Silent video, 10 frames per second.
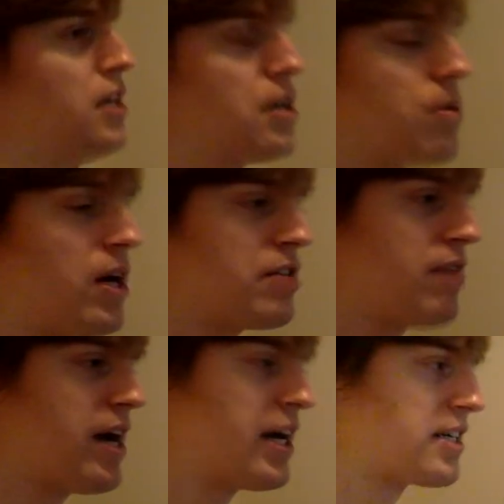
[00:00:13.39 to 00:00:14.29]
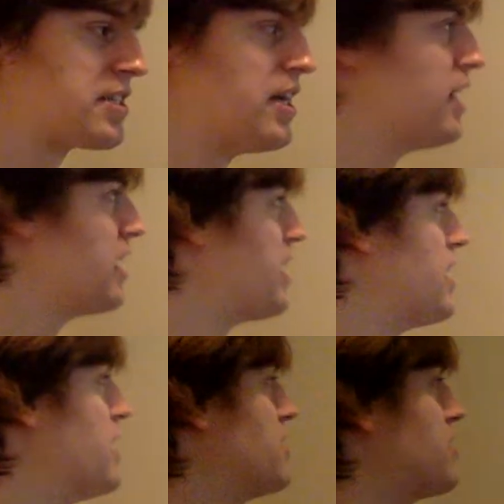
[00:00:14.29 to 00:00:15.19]
quadratics
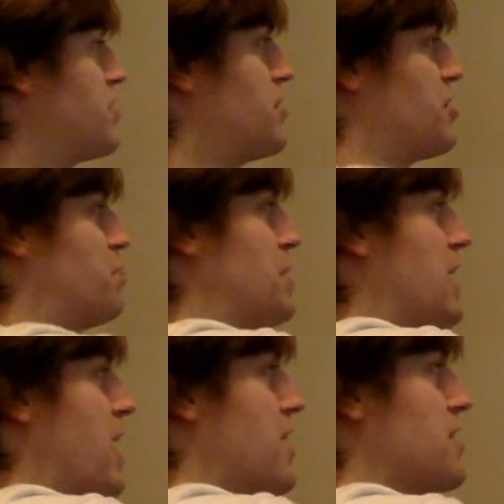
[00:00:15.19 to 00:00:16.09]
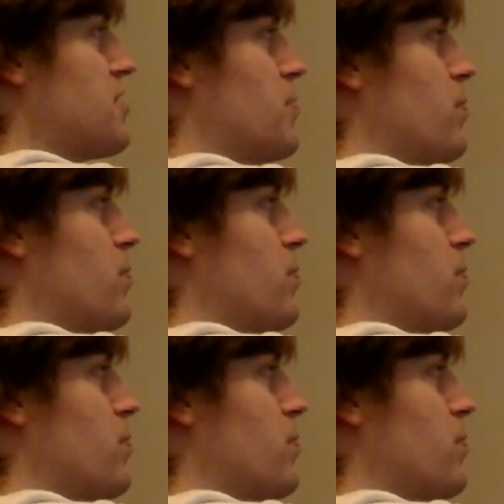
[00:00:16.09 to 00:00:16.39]
is just BS.